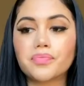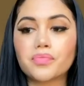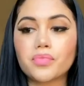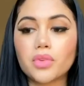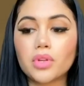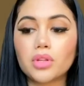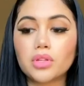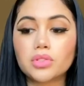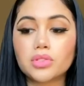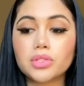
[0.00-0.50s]

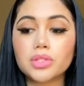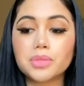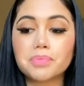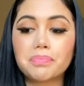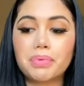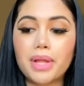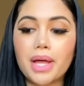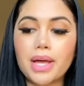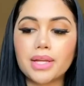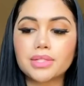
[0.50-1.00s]
"She's
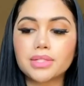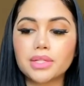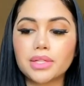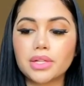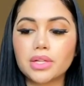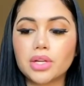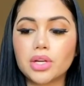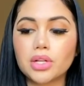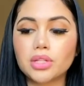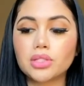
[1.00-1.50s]
plastic.
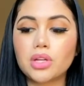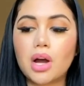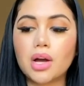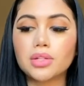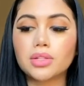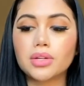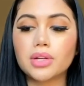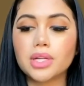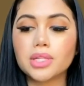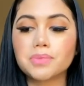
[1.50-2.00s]
Her doctor
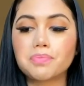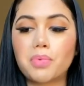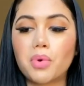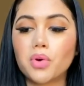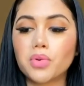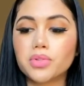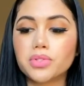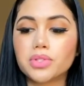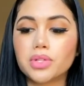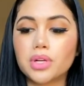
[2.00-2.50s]

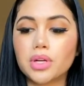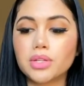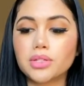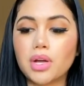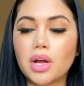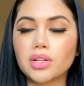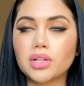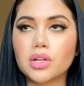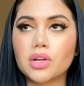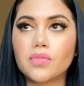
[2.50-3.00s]
exposed her.
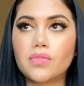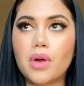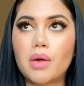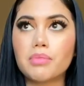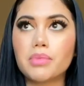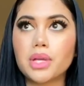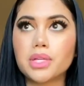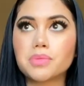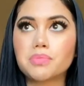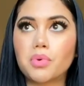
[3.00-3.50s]
Dr. Gavami
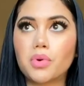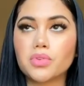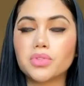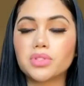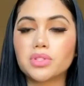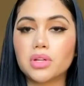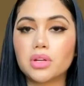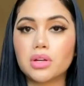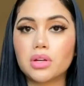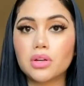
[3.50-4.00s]
exposed
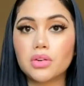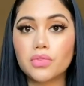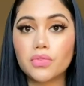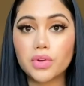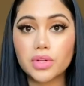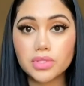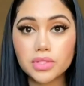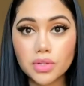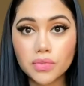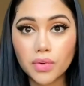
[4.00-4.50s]
her." First
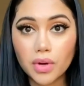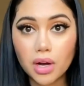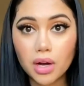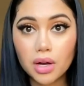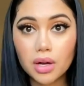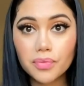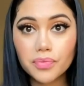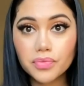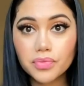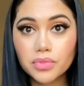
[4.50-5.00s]
of all,
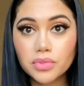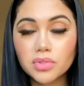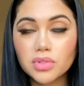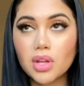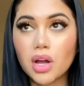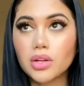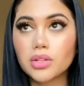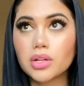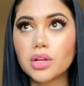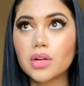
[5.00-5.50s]

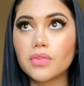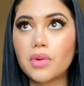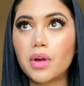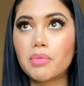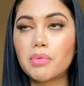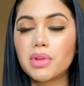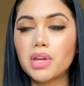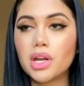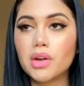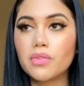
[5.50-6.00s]
Dr. Gavami
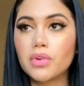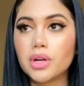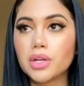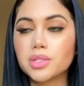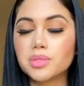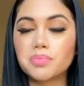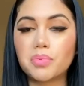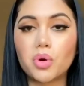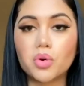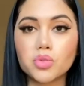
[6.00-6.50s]
never
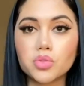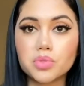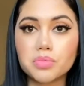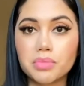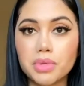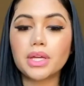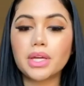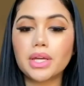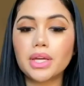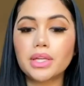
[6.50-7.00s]
exposed me.
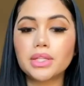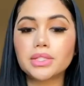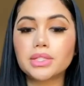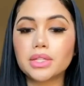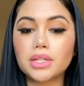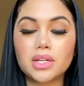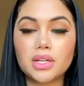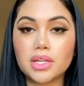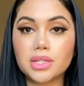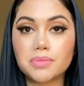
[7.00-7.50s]
He
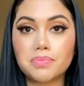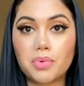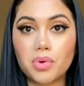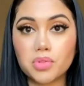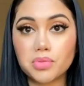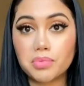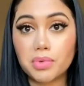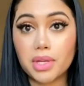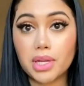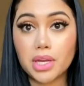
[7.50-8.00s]
didn't
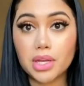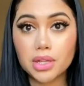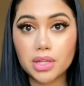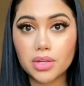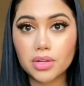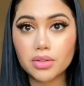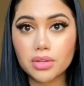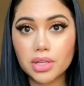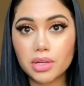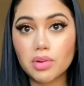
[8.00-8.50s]
expose me. He
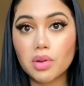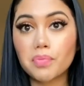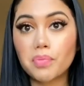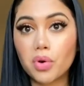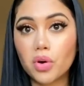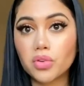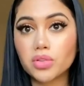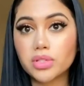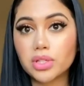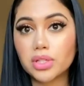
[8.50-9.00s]
literally
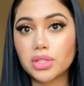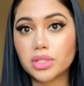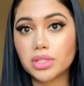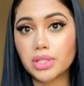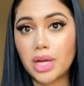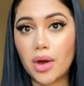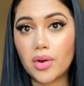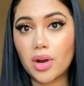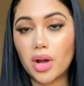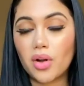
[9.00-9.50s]
reposted a
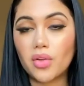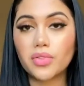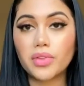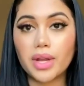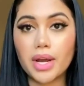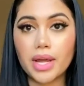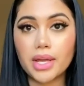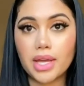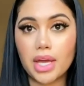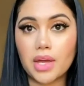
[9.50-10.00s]
shout out that
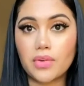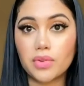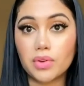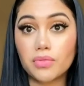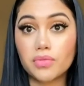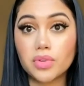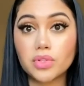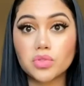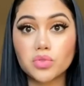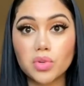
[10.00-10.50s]
I gave him
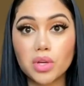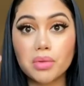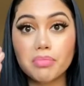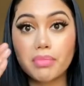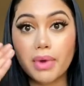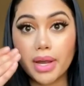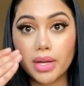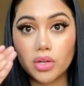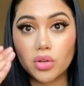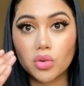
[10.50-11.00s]
for doing
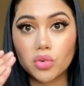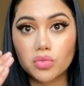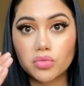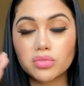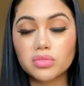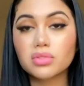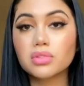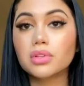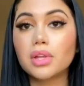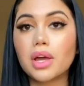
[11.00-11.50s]
my nose.
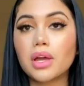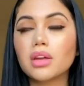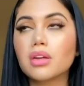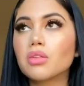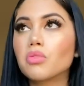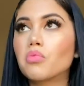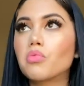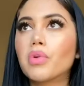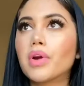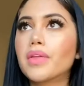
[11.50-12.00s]
Like,
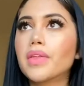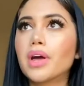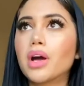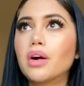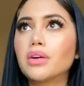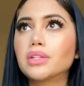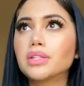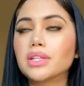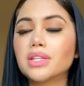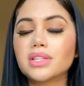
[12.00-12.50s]
where the hell
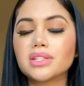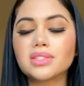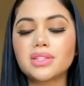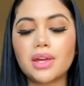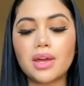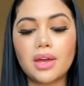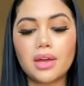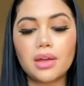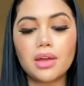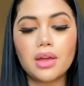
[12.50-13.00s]
did he
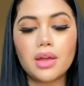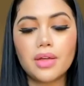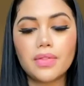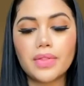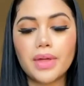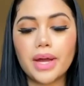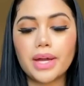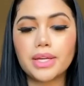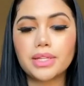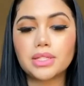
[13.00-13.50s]
say that
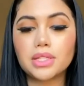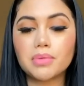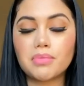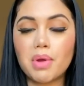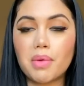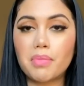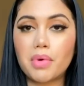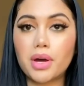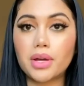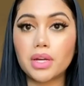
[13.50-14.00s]
he did my
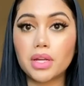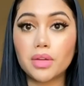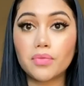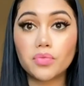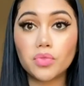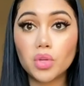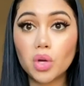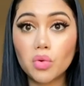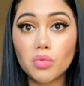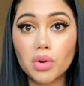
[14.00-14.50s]
body?
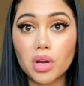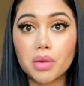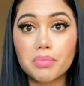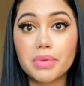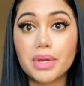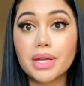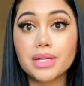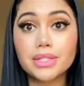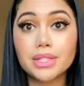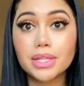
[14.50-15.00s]
Nowhere,
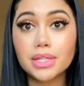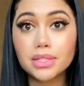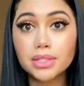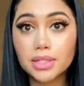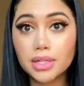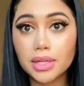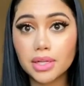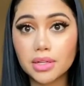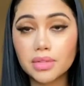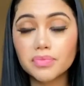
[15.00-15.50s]
because he didn't.